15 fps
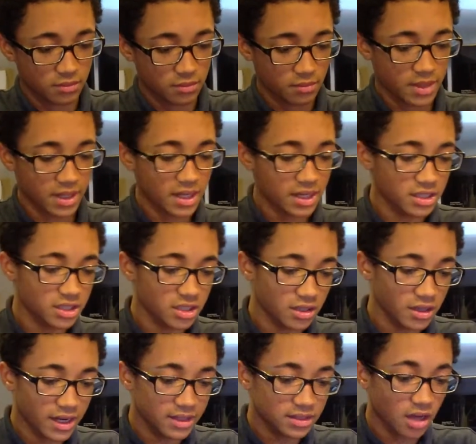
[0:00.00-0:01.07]
making sure
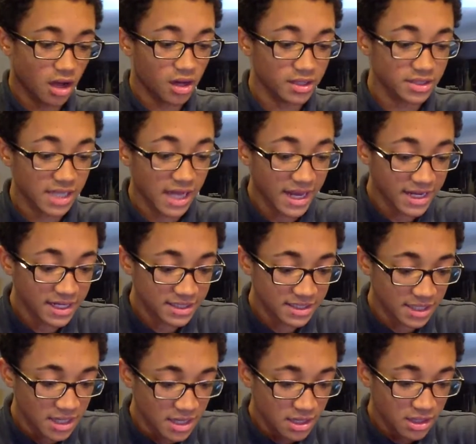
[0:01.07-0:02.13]
that it's on tight
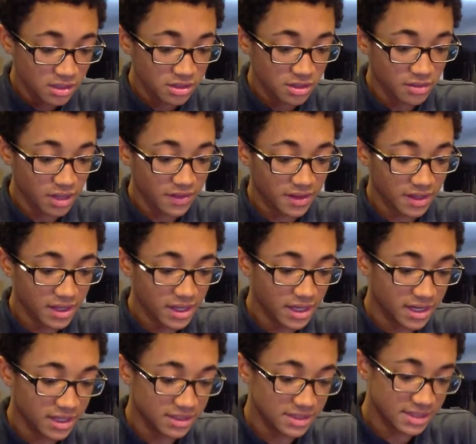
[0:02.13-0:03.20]
so nothing can
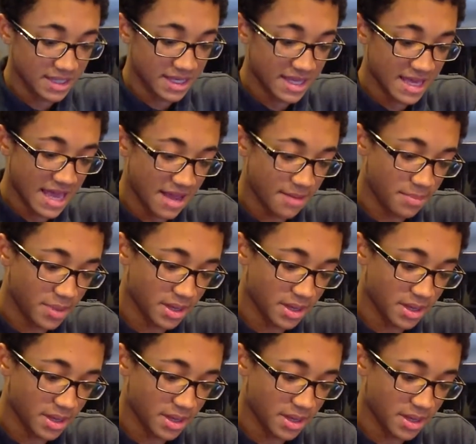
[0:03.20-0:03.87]
escape.